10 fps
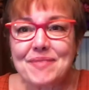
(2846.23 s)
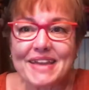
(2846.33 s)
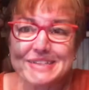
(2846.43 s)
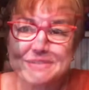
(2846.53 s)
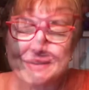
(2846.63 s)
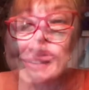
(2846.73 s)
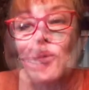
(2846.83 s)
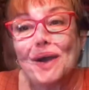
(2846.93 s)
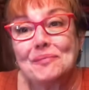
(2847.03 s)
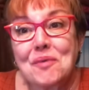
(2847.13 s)
thanks for listening. I
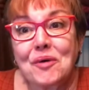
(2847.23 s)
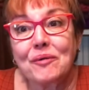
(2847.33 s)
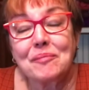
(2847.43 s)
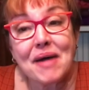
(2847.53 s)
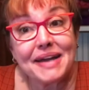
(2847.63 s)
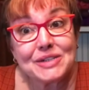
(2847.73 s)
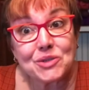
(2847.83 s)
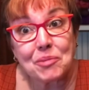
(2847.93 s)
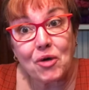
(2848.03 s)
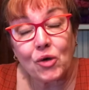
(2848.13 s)
want to give you one more reminder
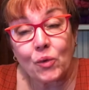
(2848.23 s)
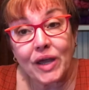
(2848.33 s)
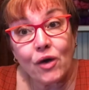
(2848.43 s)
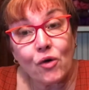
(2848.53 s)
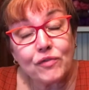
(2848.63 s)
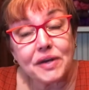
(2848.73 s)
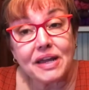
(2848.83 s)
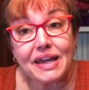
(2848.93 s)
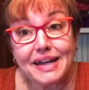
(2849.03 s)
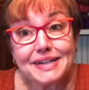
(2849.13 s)
about going over to
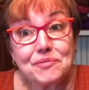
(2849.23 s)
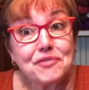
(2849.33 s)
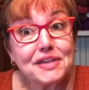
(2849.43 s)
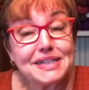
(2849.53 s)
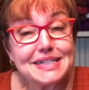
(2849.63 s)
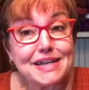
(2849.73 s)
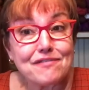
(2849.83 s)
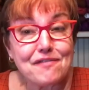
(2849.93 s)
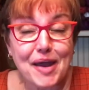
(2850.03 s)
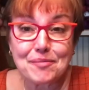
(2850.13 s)
Kingdom Fleece and
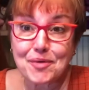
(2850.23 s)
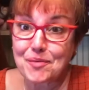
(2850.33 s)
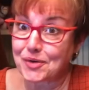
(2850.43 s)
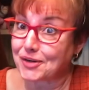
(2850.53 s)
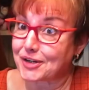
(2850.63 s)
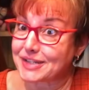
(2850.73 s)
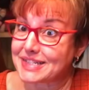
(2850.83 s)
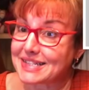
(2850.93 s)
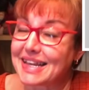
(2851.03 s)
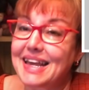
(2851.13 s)

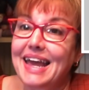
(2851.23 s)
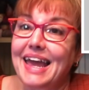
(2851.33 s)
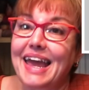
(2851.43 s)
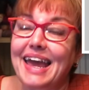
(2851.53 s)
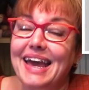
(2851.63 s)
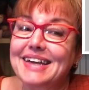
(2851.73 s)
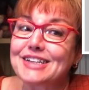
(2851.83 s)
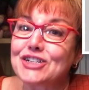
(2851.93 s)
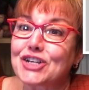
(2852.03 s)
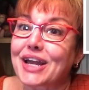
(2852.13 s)
Fiberworks
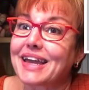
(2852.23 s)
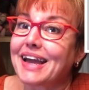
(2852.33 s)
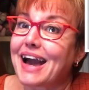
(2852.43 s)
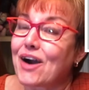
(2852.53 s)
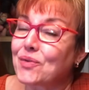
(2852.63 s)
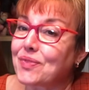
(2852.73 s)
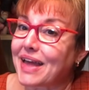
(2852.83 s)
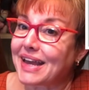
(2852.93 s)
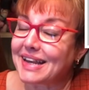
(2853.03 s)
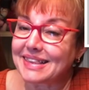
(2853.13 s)
and checking out
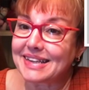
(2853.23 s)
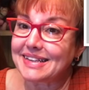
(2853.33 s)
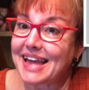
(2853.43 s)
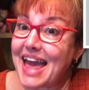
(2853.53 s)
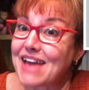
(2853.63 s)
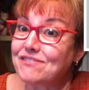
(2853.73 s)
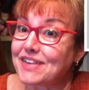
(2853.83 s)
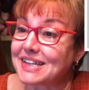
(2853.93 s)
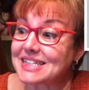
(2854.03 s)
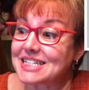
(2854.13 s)
that little
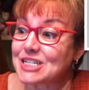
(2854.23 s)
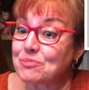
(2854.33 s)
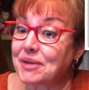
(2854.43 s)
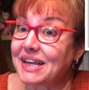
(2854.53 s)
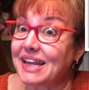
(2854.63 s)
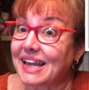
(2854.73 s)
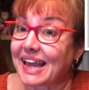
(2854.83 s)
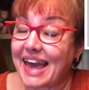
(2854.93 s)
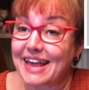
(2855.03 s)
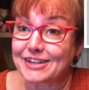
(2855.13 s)
Advent spinning
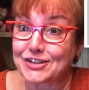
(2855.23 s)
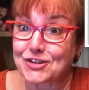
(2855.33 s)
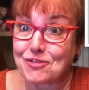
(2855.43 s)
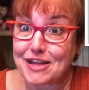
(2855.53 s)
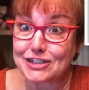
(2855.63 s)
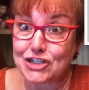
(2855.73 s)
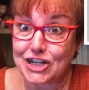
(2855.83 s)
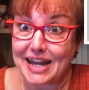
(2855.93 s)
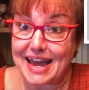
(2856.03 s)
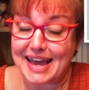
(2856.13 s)
calendar that
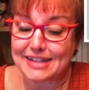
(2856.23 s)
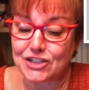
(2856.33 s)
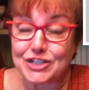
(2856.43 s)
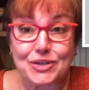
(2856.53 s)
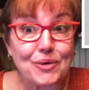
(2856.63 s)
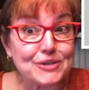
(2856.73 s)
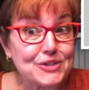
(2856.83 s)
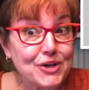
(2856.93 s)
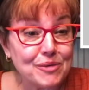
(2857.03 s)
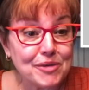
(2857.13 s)
she has. She's also
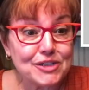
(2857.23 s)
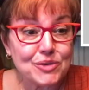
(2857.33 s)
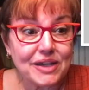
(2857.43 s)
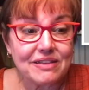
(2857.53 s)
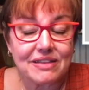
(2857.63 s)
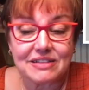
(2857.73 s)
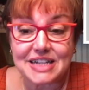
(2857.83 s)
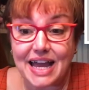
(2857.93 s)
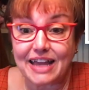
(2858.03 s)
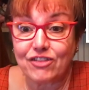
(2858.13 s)
going to be
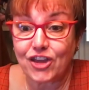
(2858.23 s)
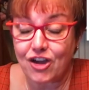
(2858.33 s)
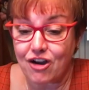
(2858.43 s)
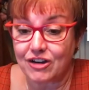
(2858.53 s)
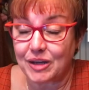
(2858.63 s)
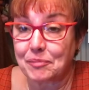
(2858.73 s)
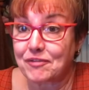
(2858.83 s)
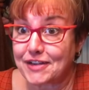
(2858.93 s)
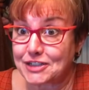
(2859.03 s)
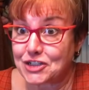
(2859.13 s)
dyeing the yarn up
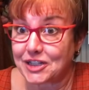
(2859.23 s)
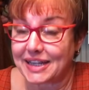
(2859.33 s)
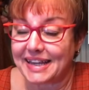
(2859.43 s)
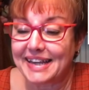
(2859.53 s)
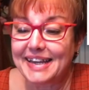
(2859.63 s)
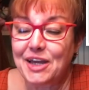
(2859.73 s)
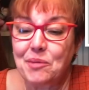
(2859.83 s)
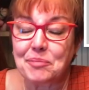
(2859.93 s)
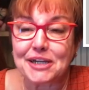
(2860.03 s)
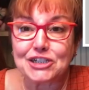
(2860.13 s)
eventually,
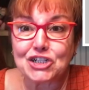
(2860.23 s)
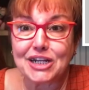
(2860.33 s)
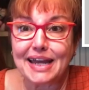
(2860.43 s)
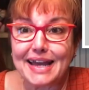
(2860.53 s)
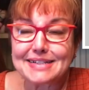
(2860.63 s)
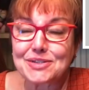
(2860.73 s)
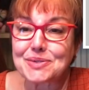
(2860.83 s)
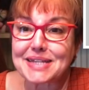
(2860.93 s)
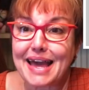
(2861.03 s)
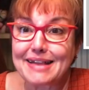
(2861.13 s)
but she has
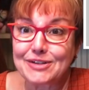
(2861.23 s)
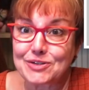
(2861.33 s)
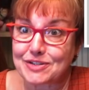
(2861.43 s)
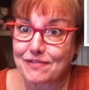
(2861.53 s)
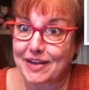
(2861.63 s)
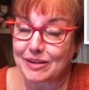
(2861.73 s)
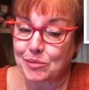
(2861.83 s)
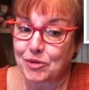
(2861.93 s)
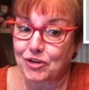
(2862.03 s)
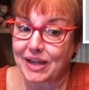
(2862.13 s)
those calendars
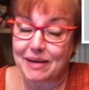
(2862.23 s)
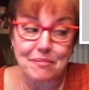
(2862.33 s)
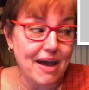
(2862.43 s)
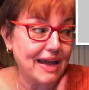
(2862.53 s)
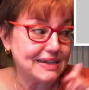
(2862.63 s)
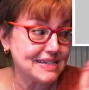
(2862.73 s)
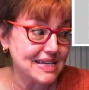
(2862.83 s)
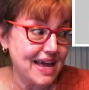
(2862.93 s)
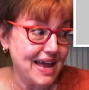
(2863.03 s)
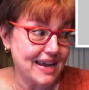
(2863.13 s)
available, and my
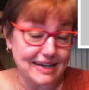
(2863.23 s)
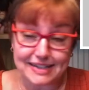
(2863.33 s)
design